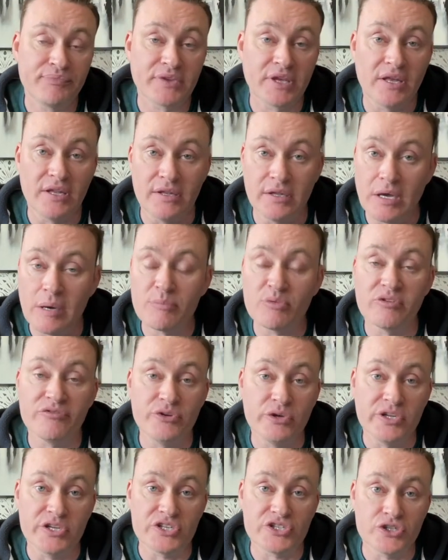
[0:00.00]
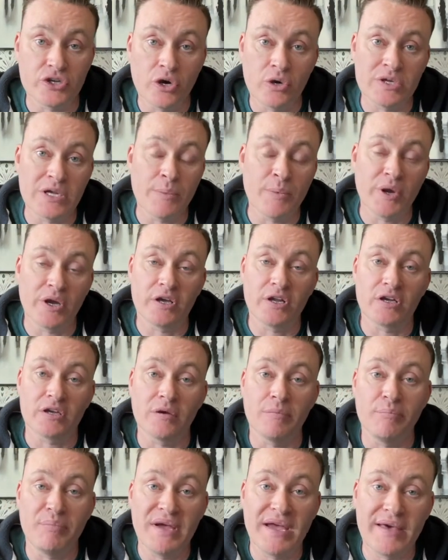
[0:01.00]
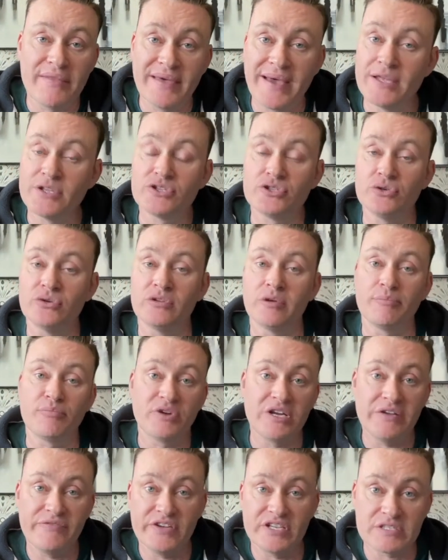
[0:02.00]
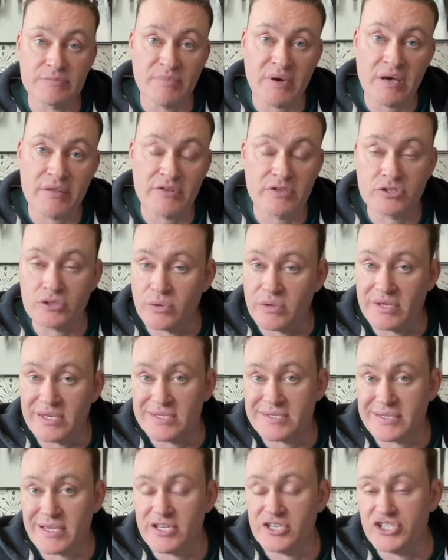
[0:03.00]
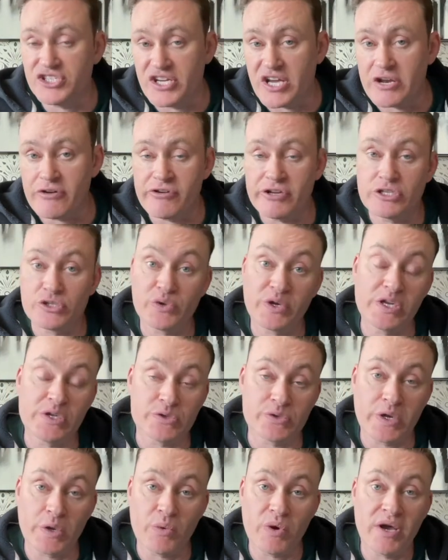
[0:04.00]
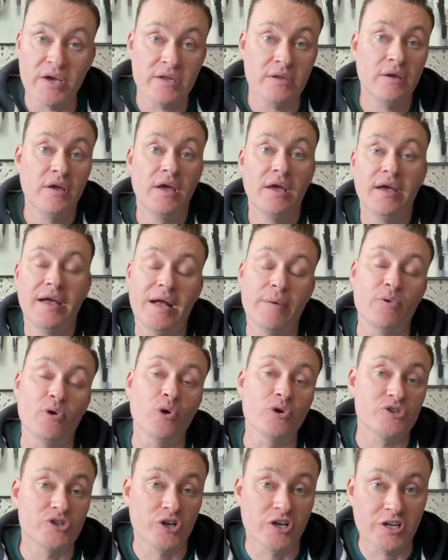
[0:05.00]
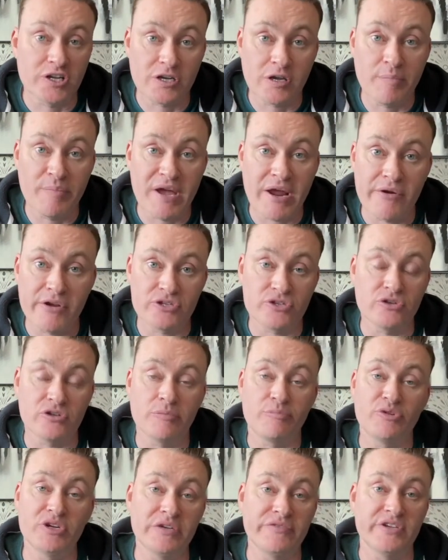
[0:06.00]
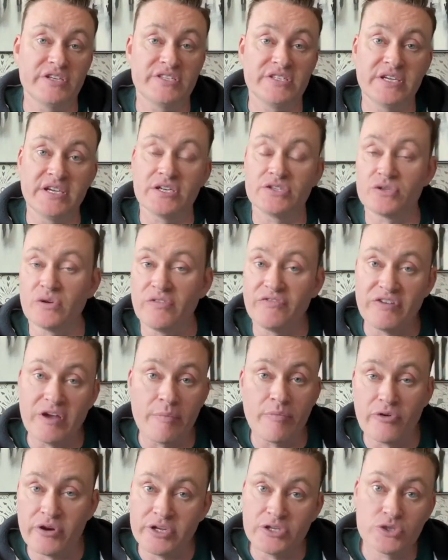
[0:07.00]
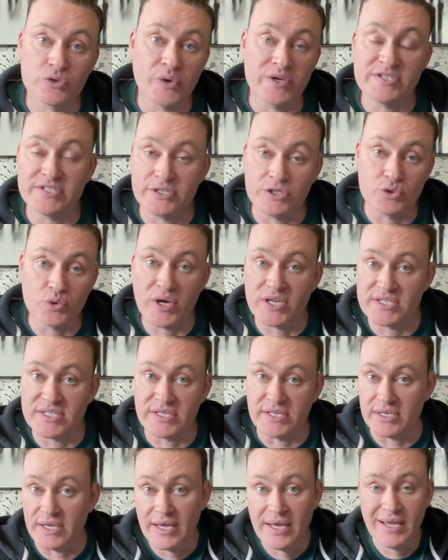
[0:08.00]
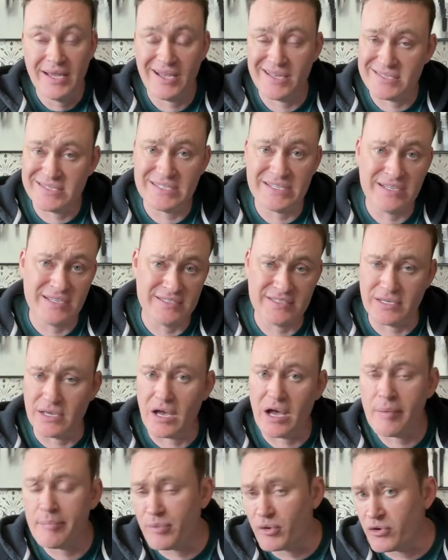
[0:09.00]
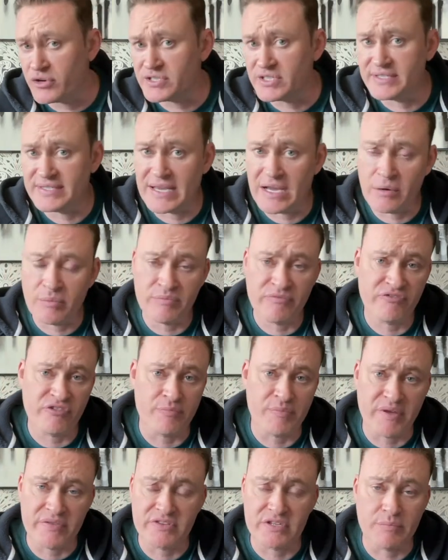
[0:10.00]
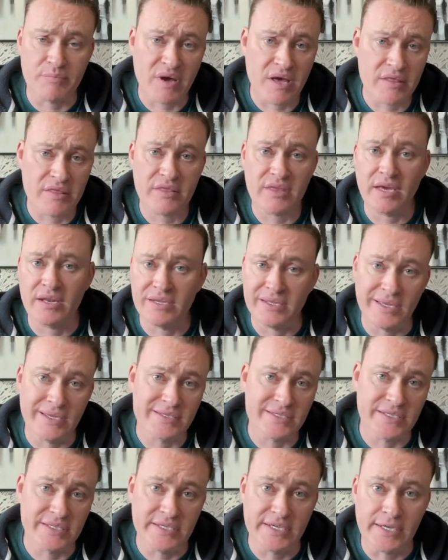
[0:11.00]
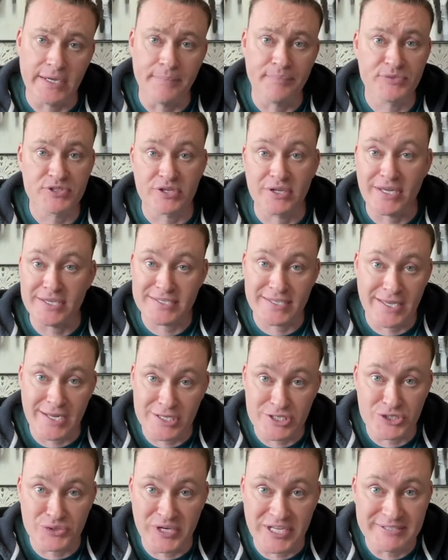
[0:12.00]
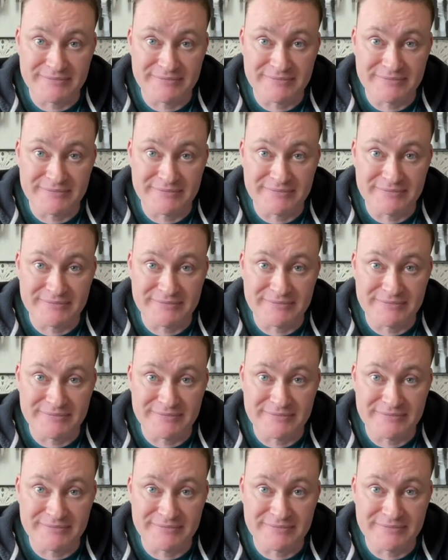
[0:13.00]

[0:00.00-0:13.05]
number of units sold, and we're going to compare that to the previous month. So in this case, January 2021. And we're also going to compare it to the previous year, so February 2020, and see is it up or is it down from month to month and year to year. So let's get into it.